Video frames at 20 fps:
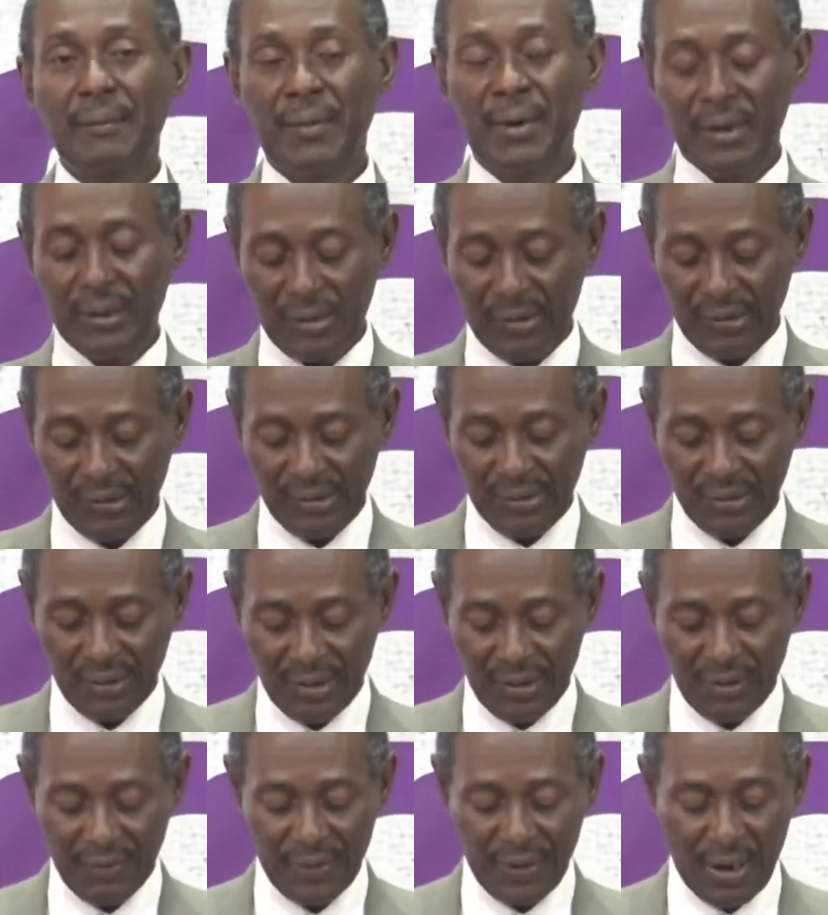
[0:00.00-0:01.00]
but to
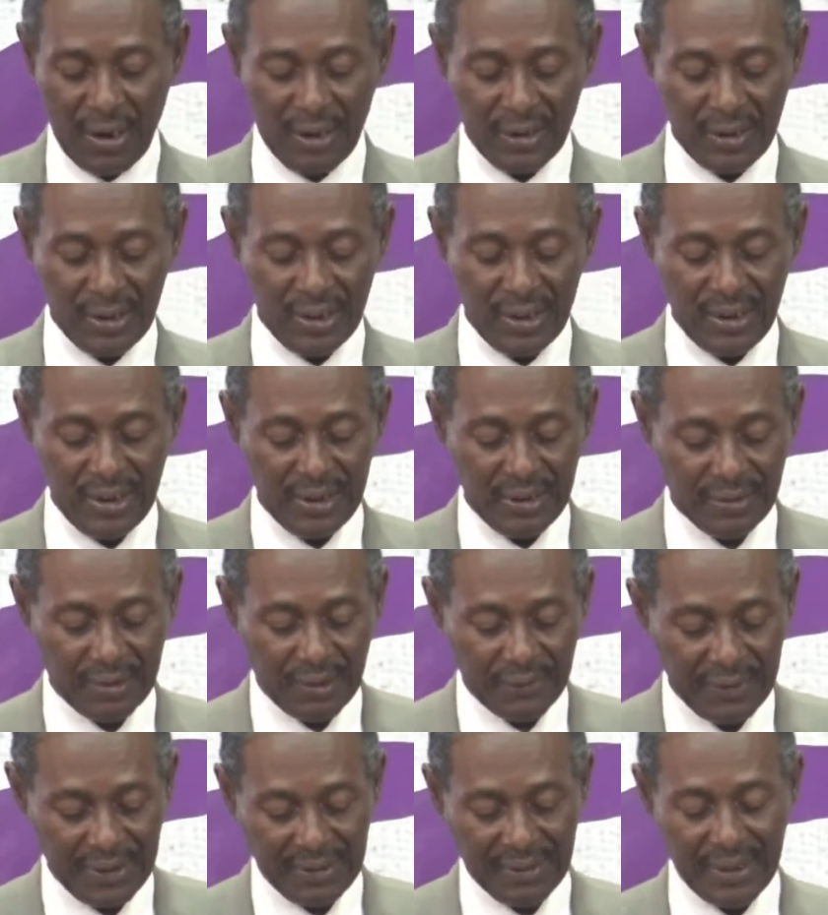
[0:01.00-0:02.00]
serve all the years
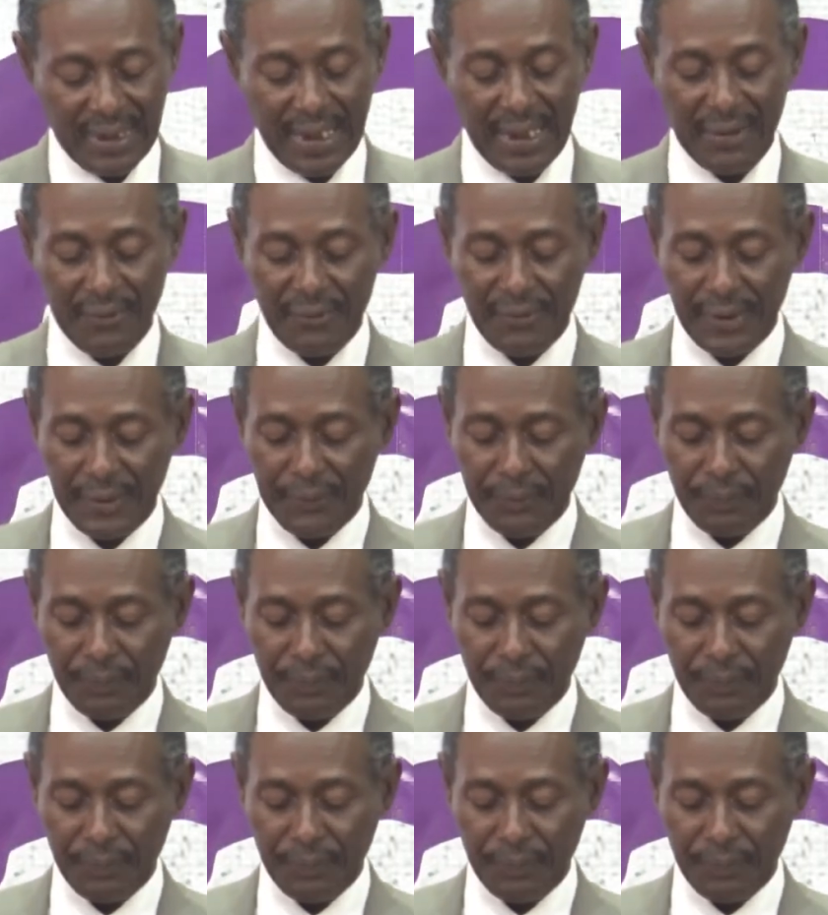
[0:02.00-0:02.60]
of his life.